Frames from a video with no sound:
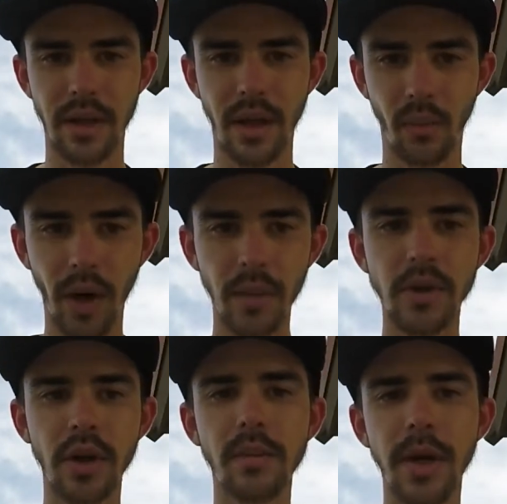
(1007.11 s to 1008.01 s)
And when I'm
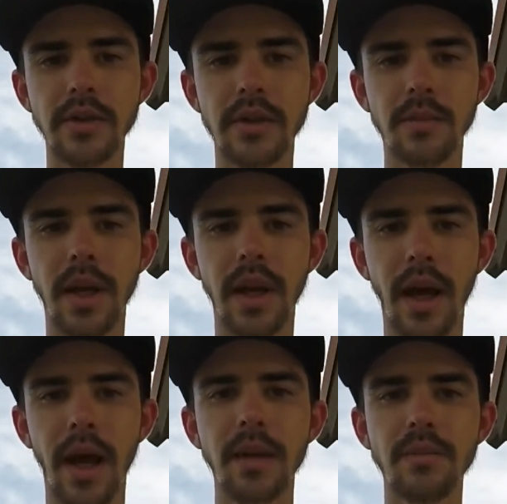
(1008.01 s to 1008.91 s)
talking about suspend,
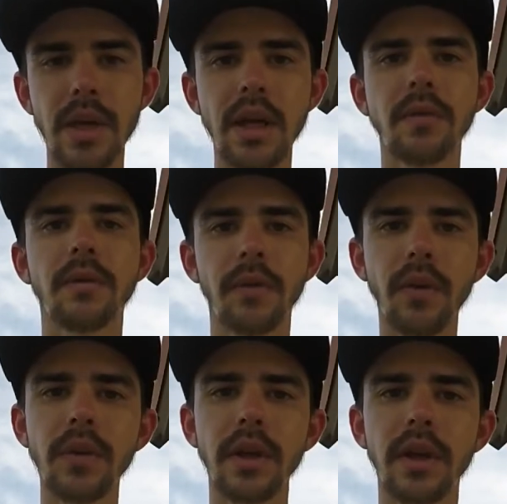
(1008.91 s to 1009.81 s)
I mean
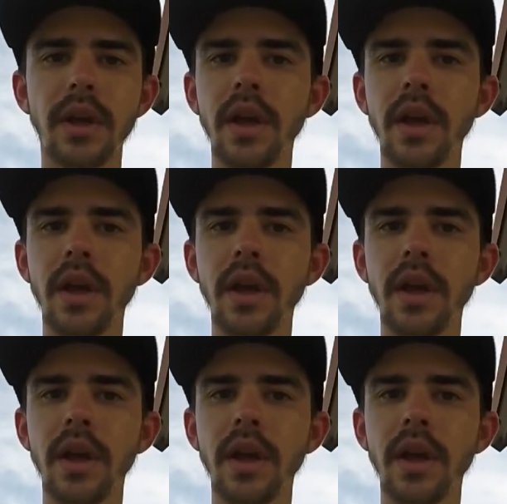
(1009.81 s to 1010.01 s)
fully.